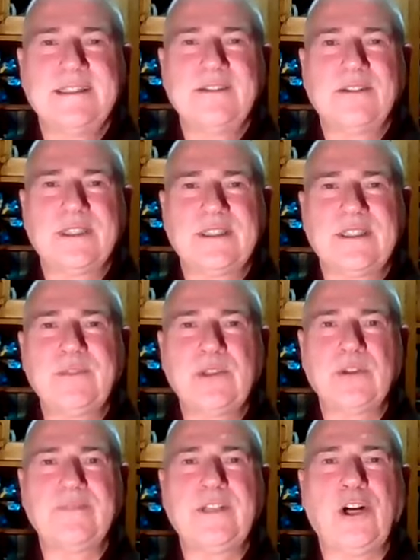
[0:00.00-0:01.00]
Or some
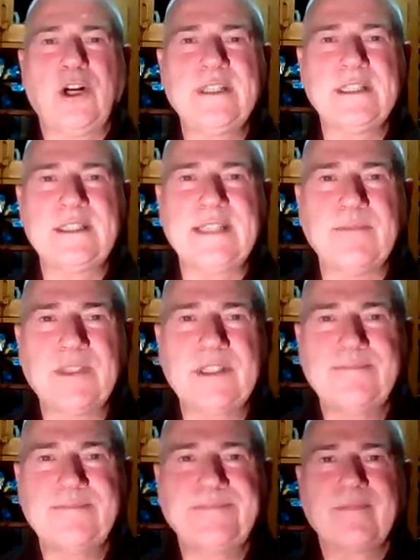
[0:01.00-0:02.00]
sort of concept,
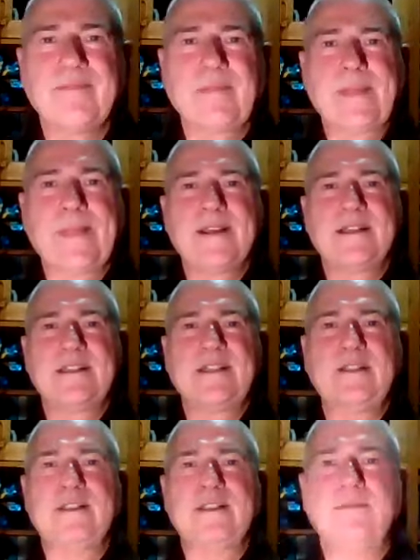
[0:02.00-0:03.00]

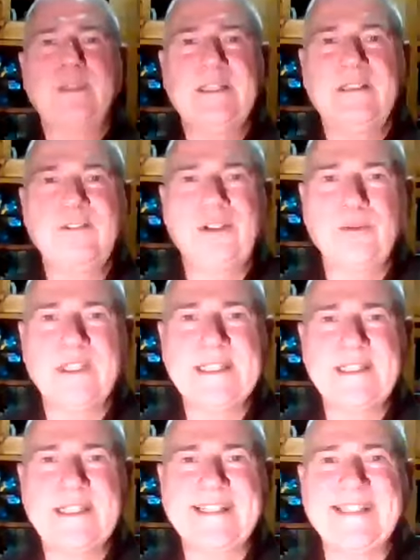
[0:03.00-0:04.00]
still within
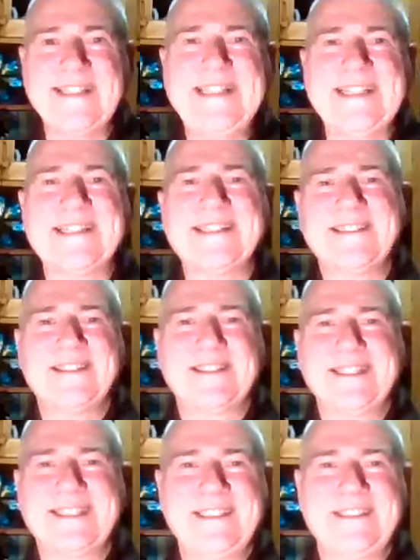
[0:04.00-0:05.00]
dualistic thinking.
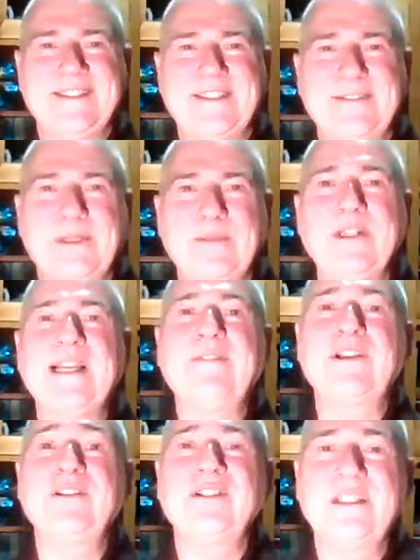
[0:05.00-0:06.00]
Okay, so, but we
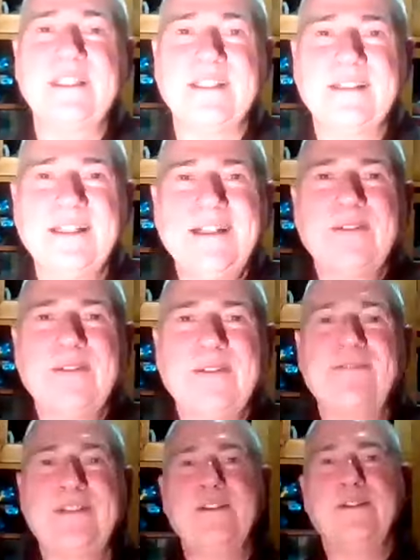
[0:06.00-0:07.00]
have to use it. We
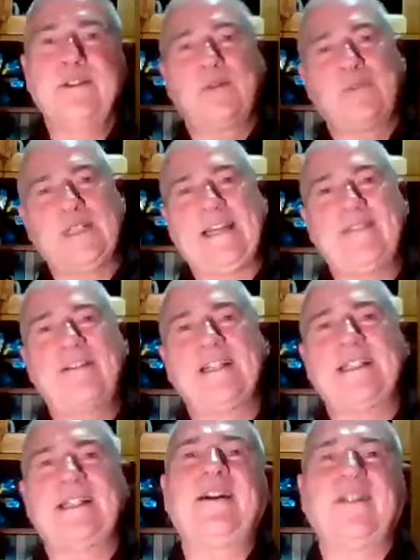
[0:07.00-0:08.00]
have to use what we have
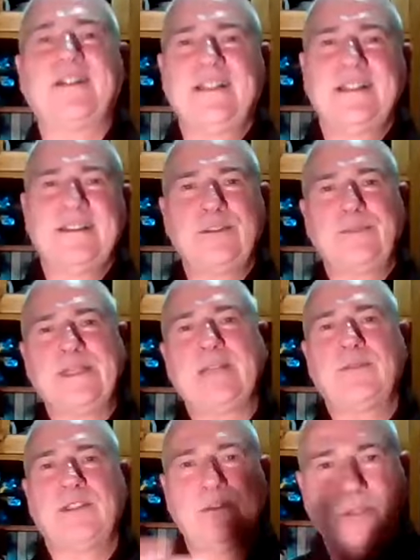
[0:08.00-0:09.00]
right now to be
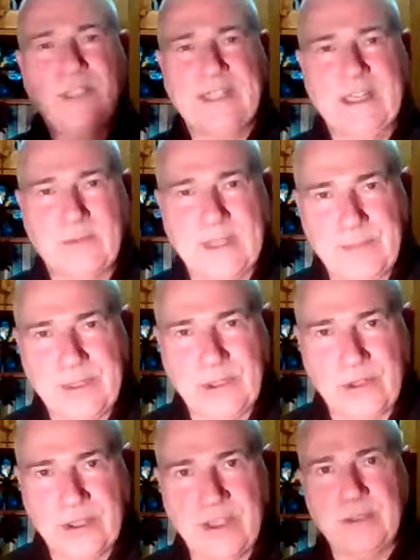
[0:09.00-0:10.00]
able to work our way
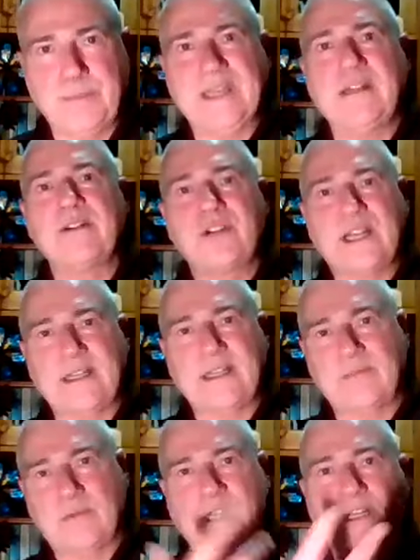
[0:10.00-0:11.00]
beyond it, to penetrate it,
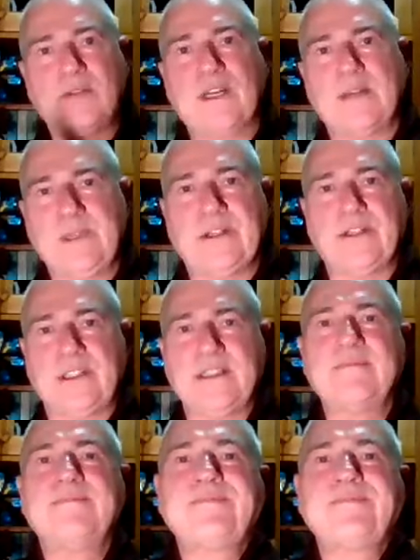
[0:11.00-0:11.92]
work our way beyond it.